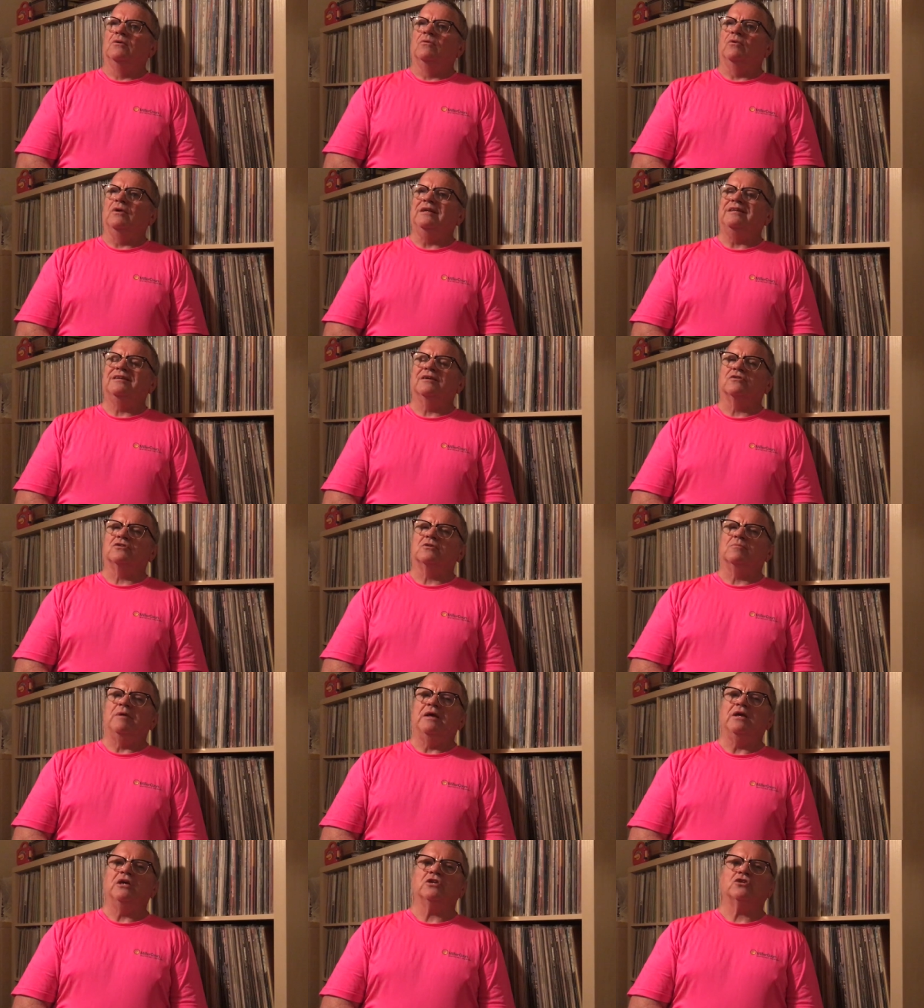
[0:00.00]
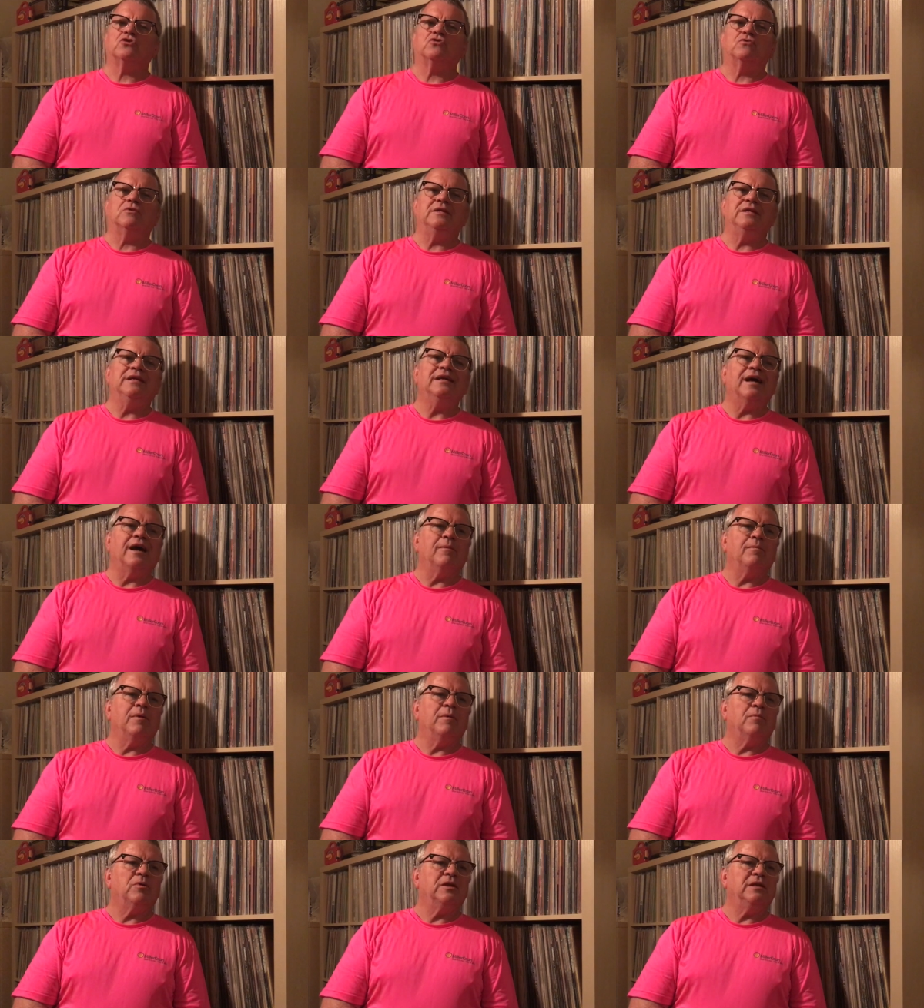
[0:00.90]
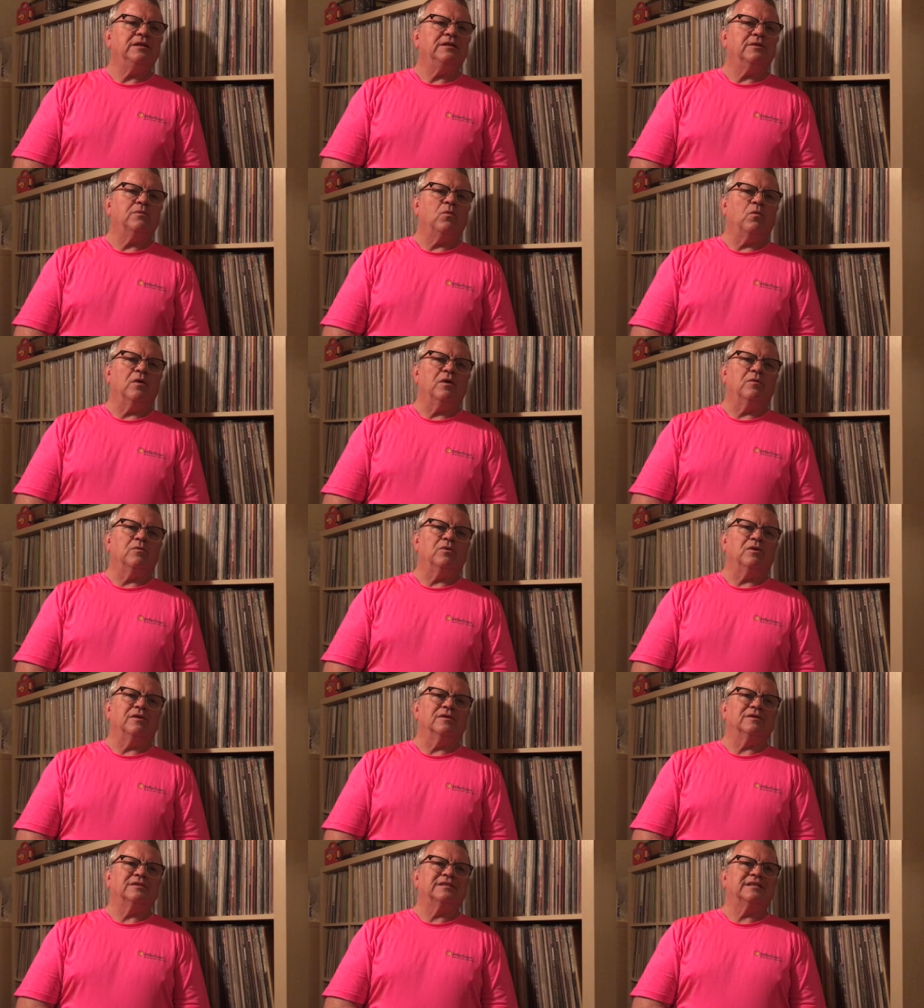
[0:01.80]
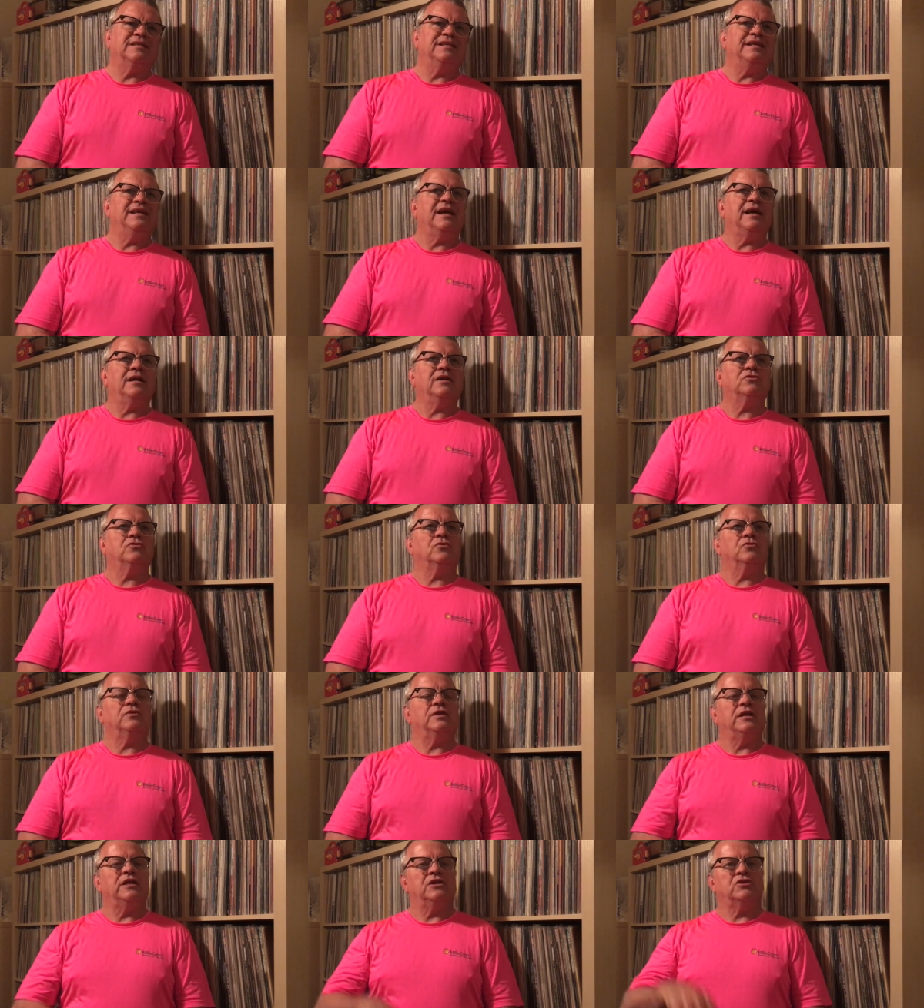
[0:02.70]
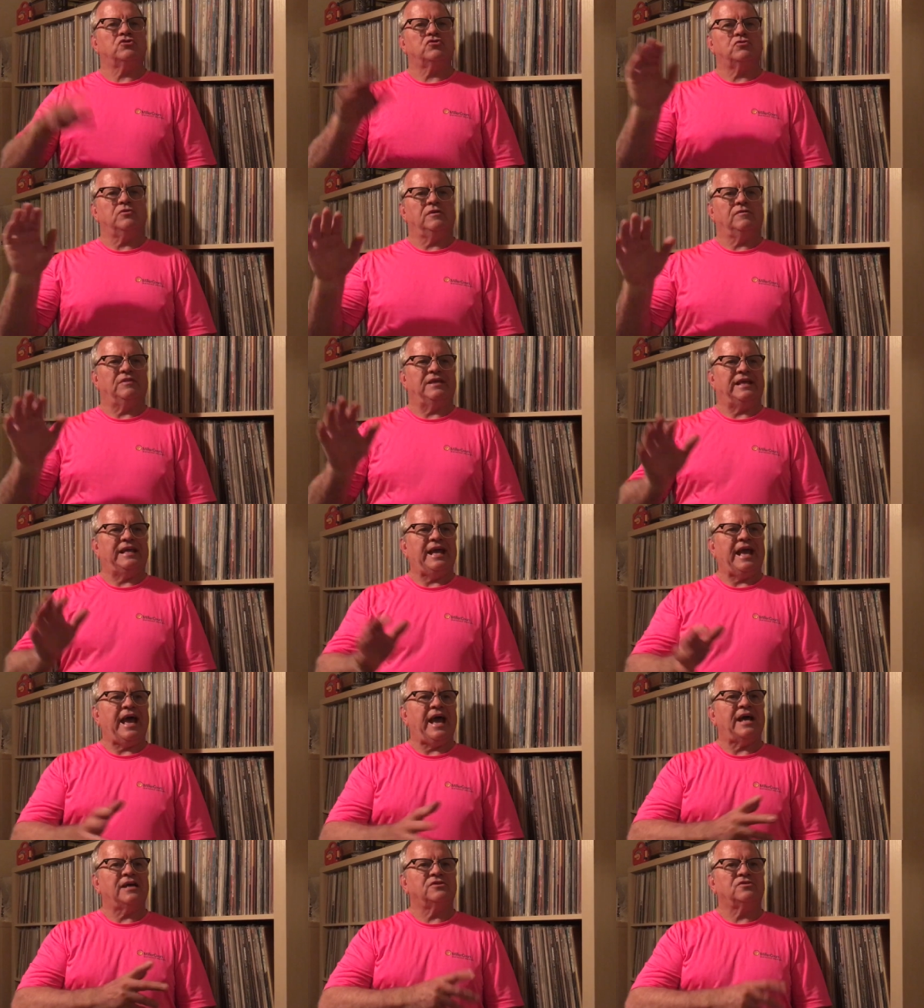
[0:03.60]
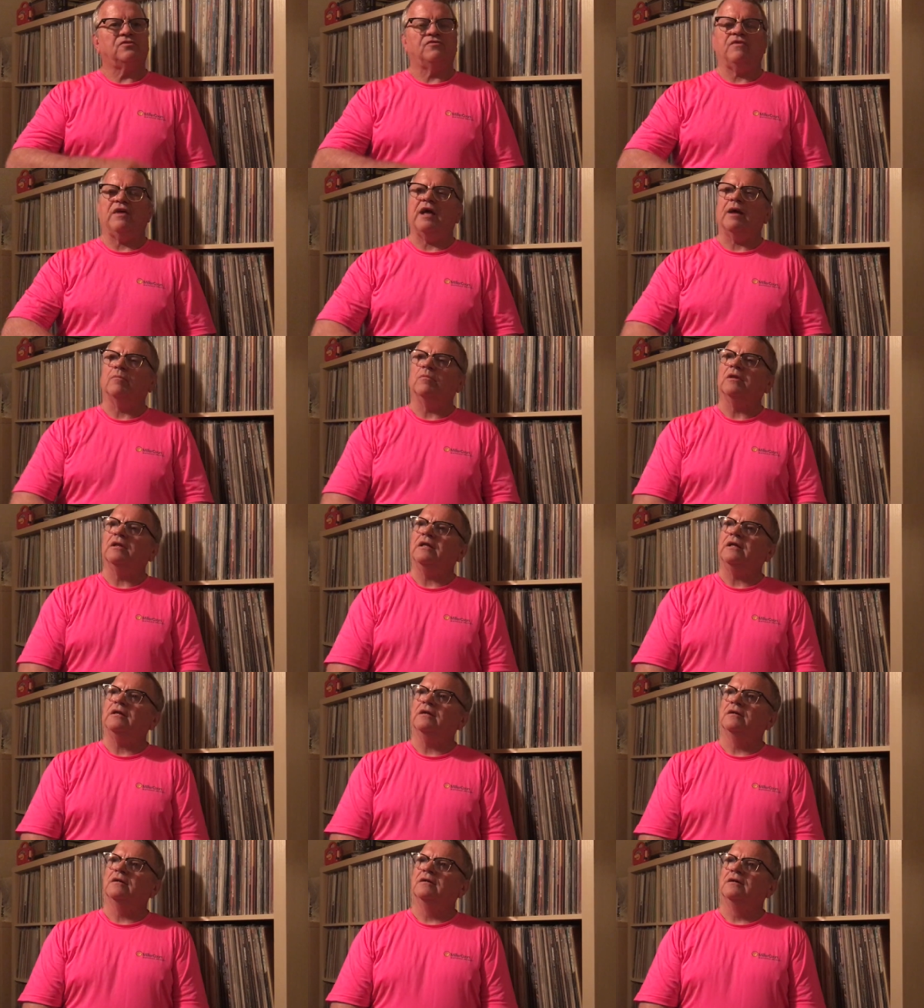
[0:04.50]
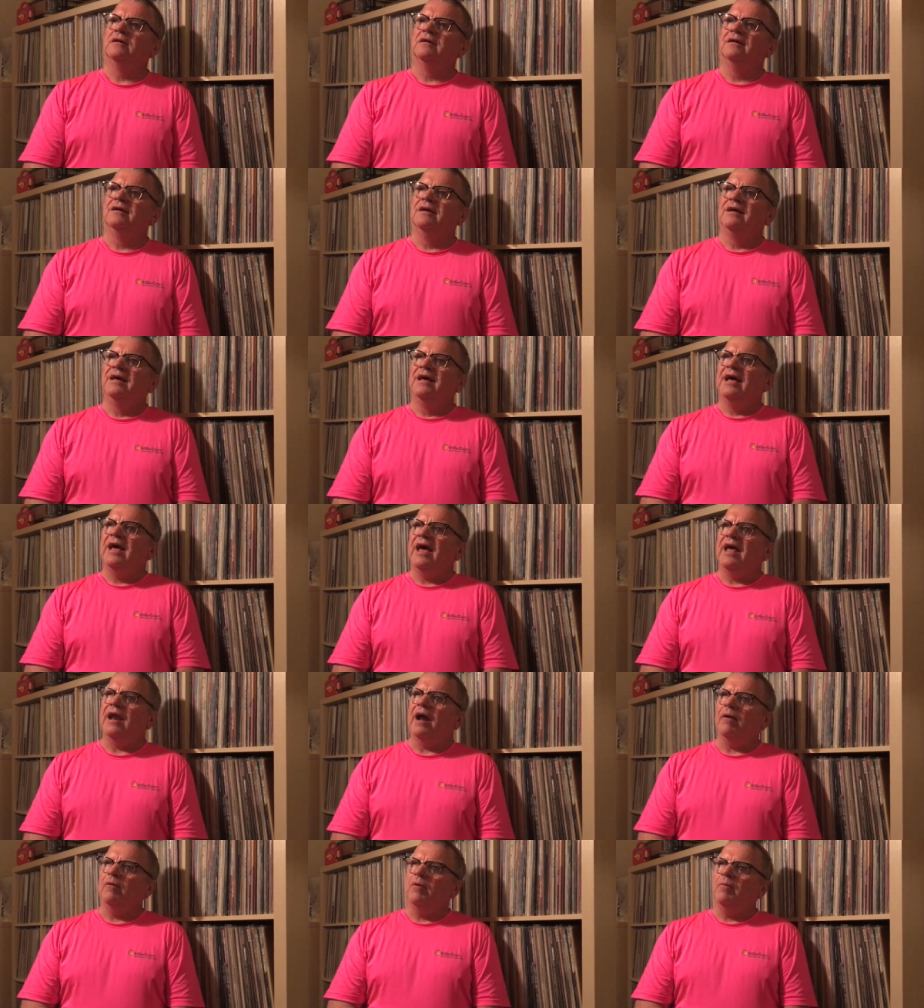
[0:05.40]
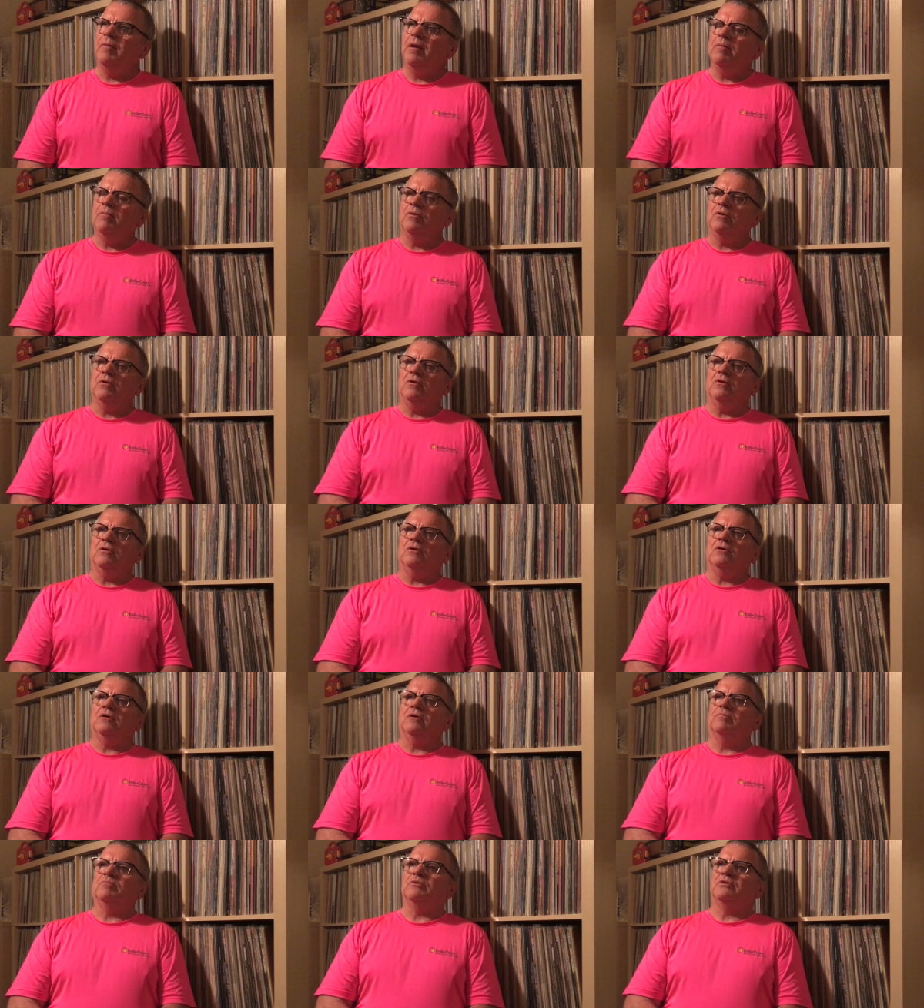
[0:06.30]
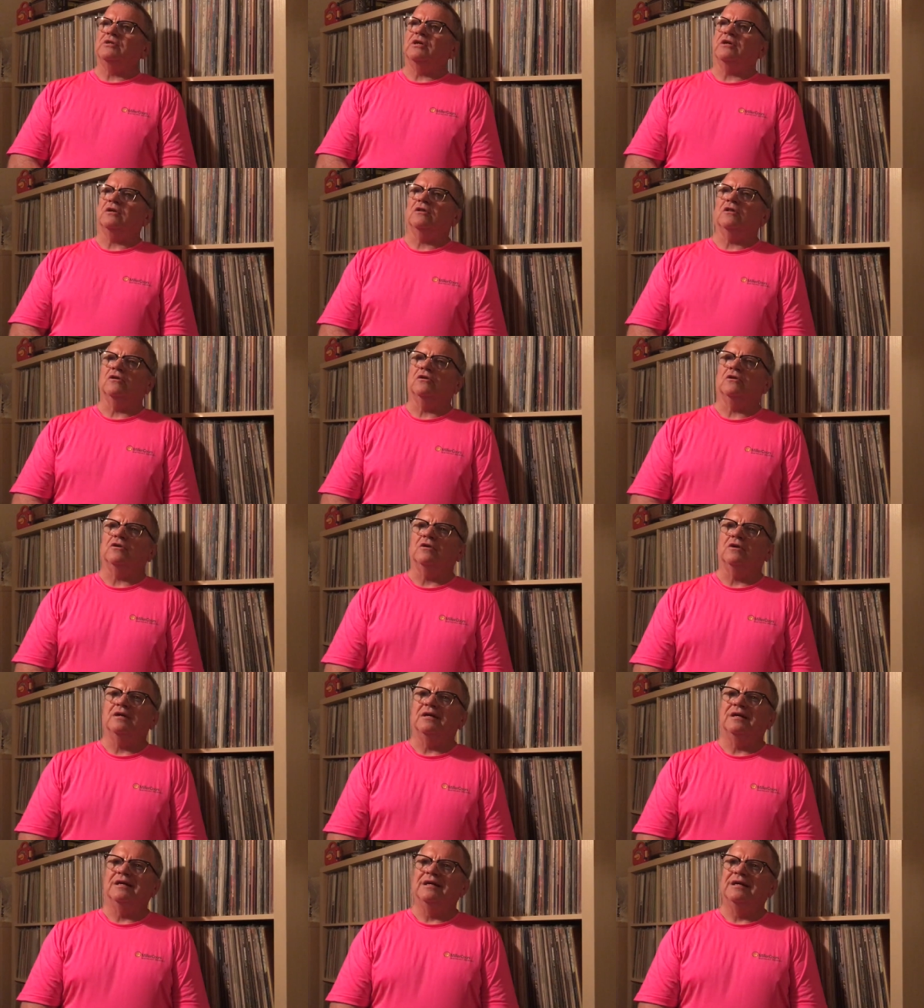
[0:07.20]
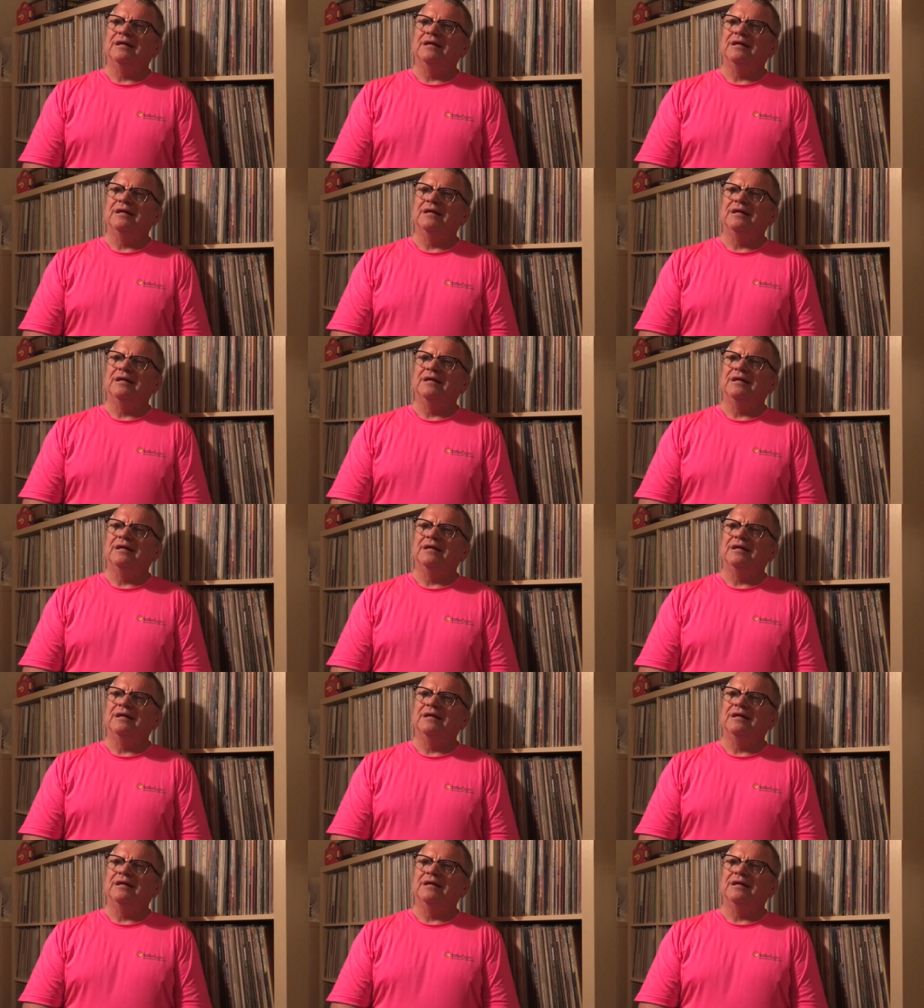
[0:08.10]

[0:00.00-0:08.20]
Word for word: where he tells some history. I remember he did one where he kind of told the history of the Gass family and I remember in particular